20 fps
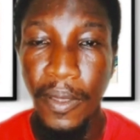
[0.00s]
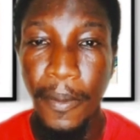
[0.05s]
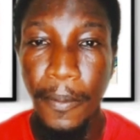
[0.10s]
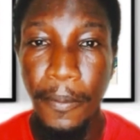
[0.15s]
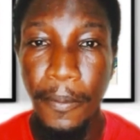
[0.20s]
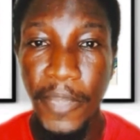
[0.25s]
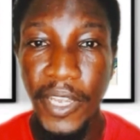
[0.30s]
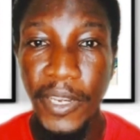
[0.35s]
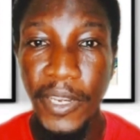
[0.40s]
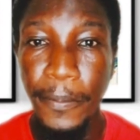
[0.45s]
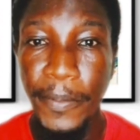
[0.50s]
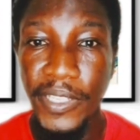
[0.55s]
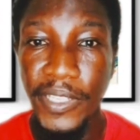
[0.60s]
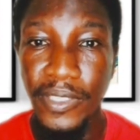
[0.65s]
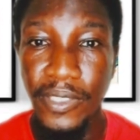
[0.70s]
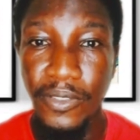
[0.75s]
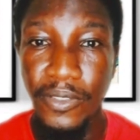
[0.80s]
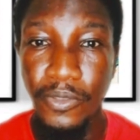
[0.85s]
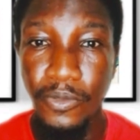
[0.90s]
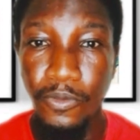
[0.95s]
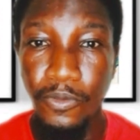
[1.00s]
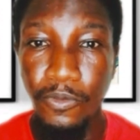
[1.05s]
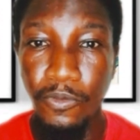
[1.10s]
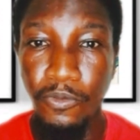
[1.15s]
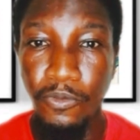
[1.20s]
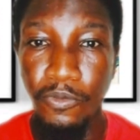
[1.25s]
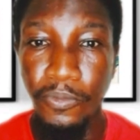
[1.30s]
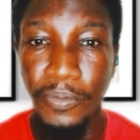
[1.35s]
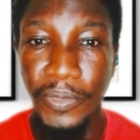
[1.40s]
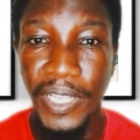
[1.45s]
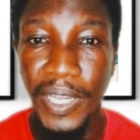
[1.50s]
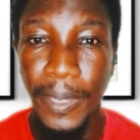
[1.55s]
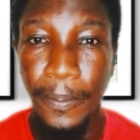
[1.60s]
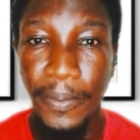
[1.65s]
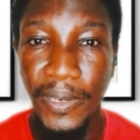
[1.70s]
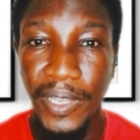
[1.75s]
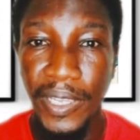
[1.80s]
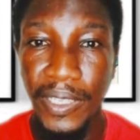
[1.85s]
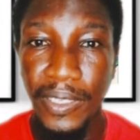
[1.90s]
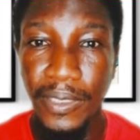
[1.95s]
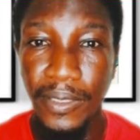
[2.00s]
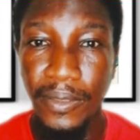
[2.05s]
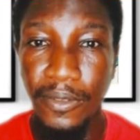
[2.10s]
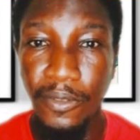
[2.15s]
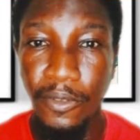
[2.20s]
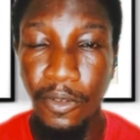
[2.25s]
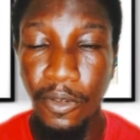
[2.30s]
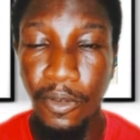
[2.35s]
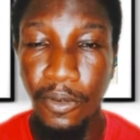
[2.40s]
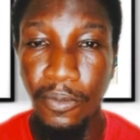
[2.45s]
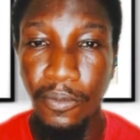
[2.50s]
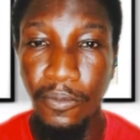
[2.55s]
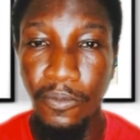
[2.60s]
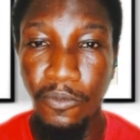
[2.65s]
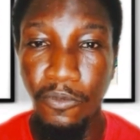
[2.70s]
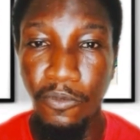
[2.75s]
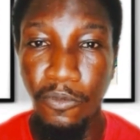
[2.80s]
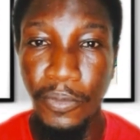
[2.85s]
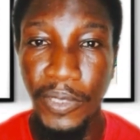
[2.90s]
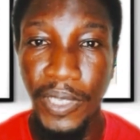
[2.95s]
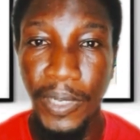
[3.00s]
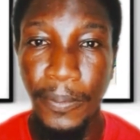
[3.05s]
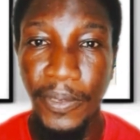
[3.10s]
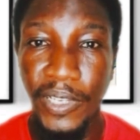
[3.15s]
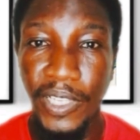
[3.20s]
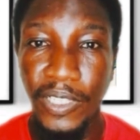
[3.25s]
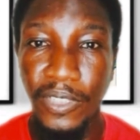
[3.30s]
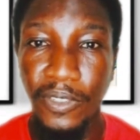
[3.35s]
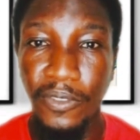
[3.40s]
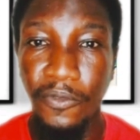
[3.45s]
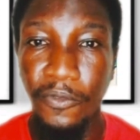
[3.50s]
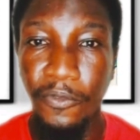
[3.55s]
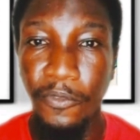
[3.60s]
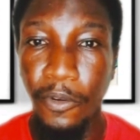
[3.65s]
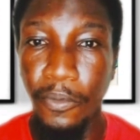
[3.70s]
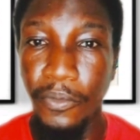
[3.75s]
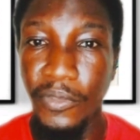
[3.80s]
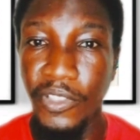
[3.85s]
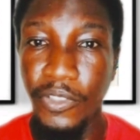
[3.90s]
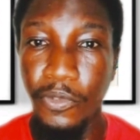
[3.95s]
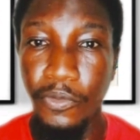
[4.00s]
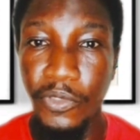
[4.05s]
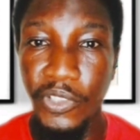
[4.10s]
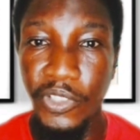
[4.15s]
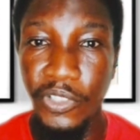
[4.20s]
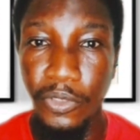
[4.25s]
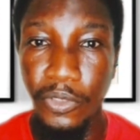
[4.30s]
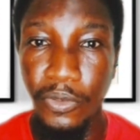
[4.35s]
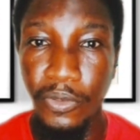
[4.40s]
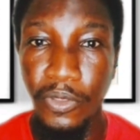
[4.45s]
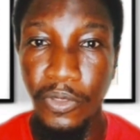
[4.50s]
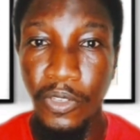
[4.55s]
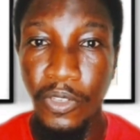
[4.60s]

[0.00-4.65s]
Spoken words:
many persons who would be applying will be applying from this region.